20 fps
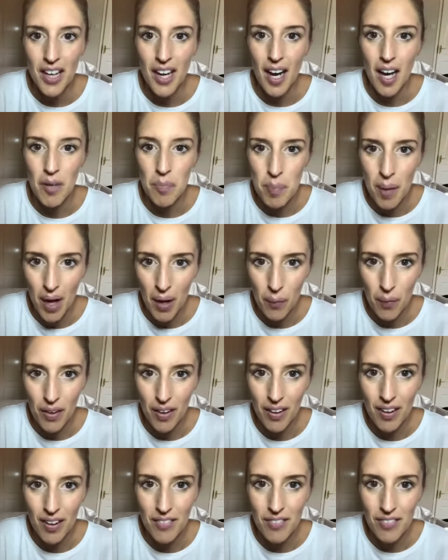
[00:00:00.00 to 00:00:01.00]
empower
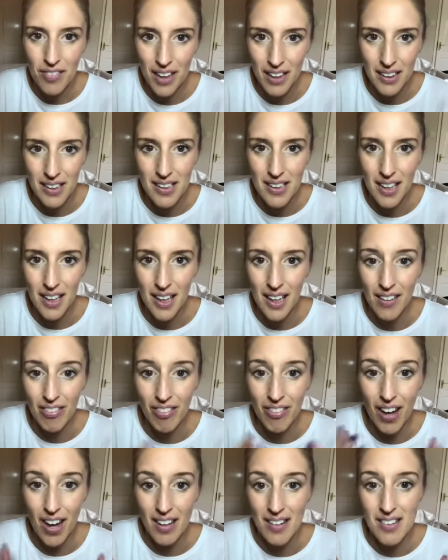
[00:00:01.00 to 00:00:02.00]
and validate, and
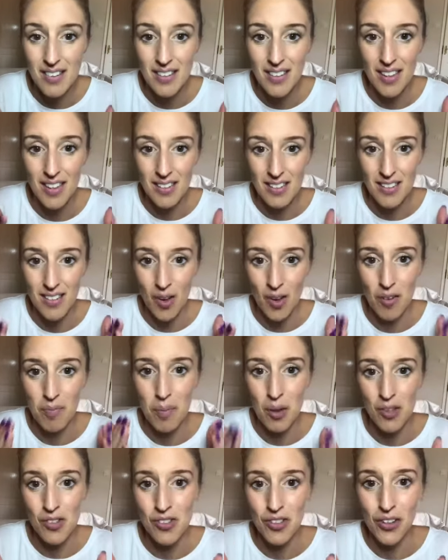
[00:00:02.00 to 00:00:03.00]
that is our
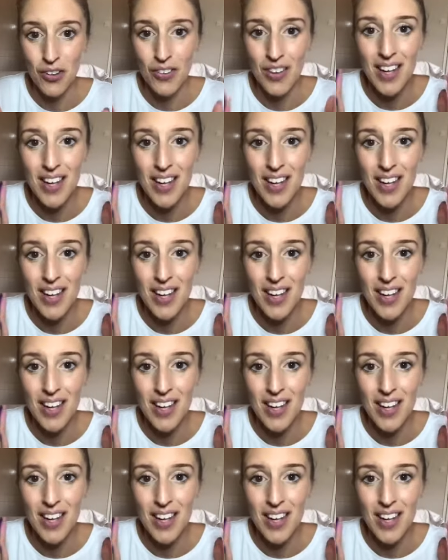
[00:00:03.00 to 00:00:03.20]
motto.